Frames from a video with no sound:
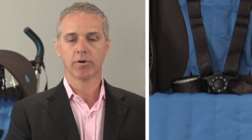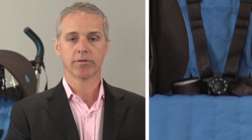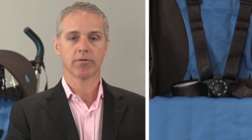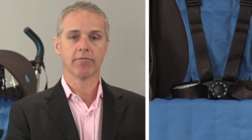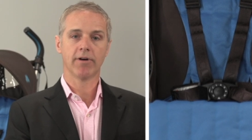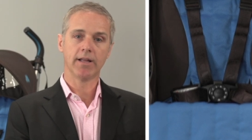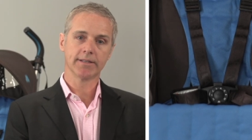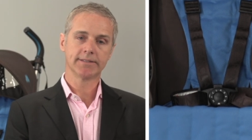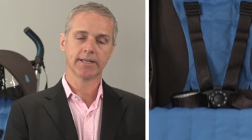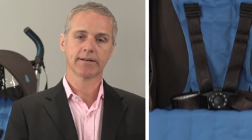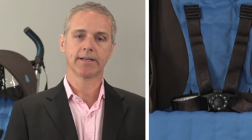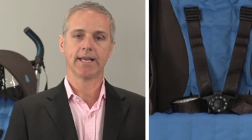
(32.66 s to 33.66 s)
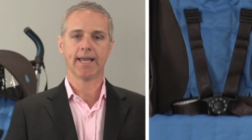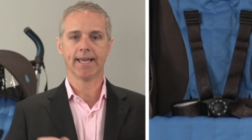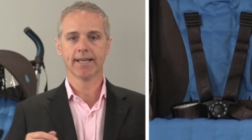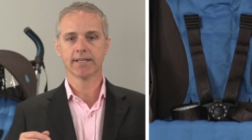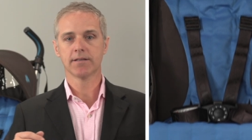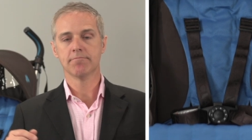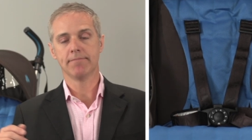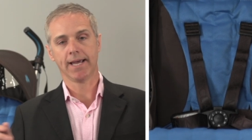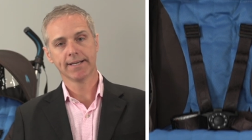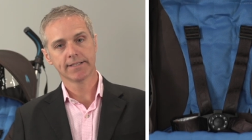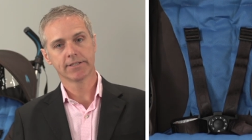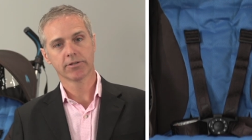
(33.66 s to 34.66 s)
where there were voluntary and
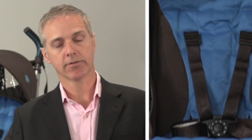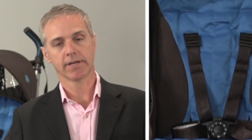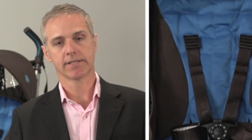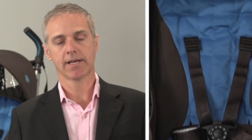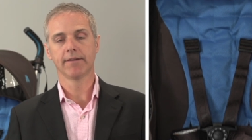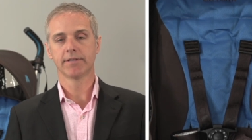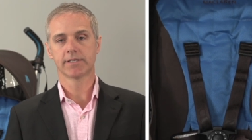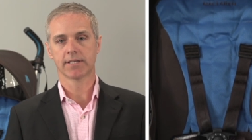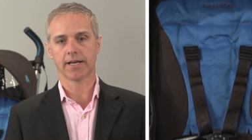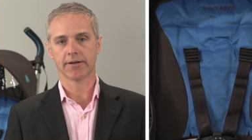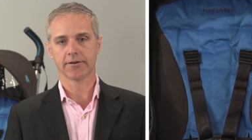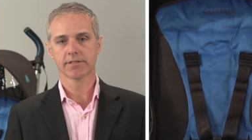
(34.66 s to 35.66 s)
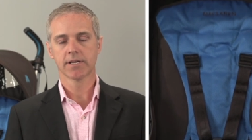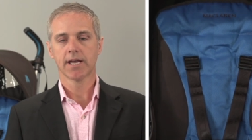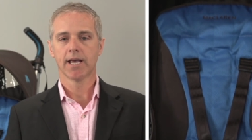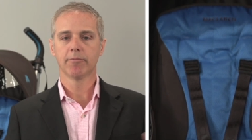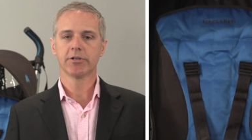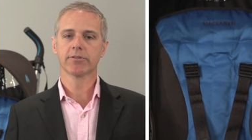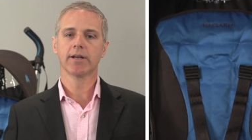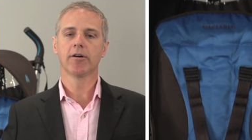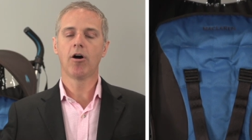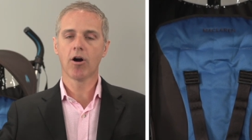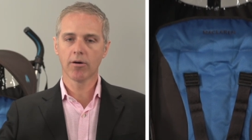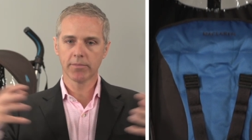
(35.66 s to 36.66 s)
mandatory safety standards, and we tried
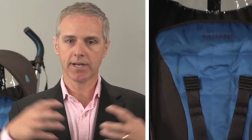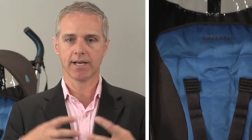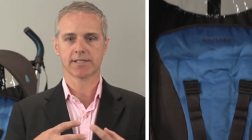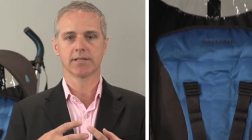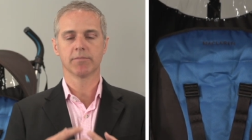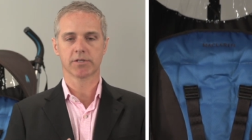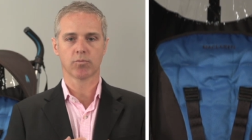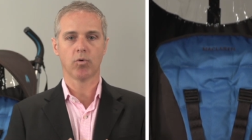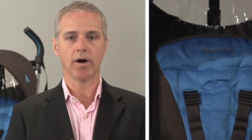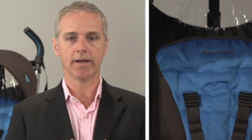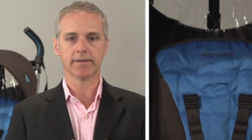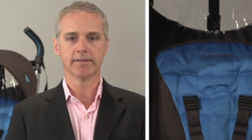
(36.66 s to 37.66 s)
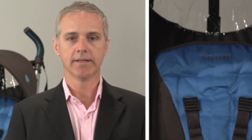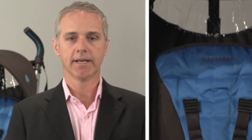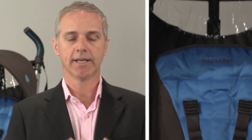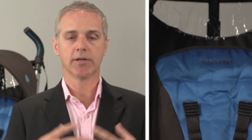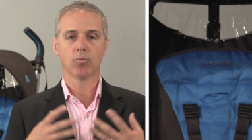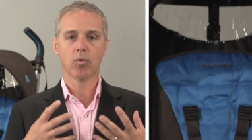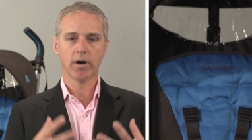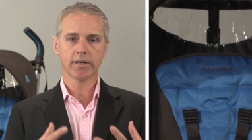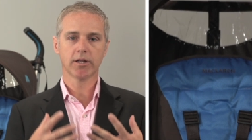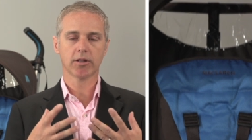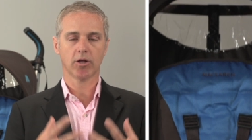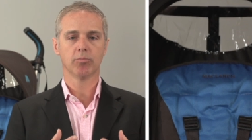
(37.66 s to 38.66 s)
to harmonize them as one into
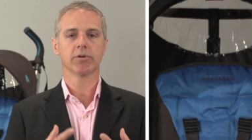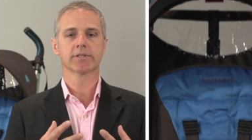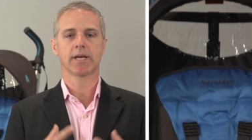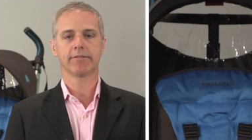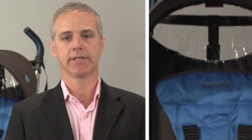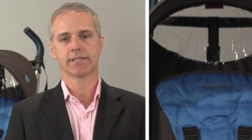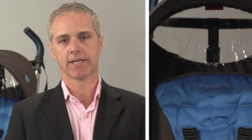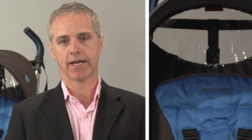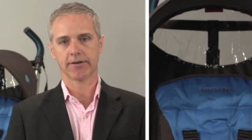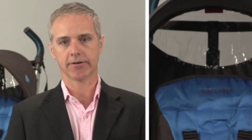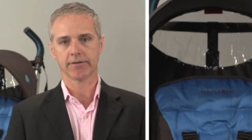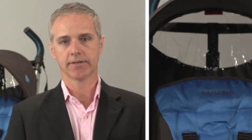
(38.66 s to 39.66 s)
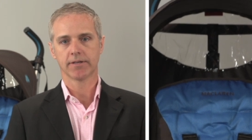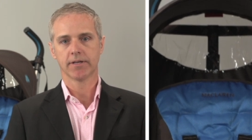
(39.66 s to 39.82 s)
one global safety standard.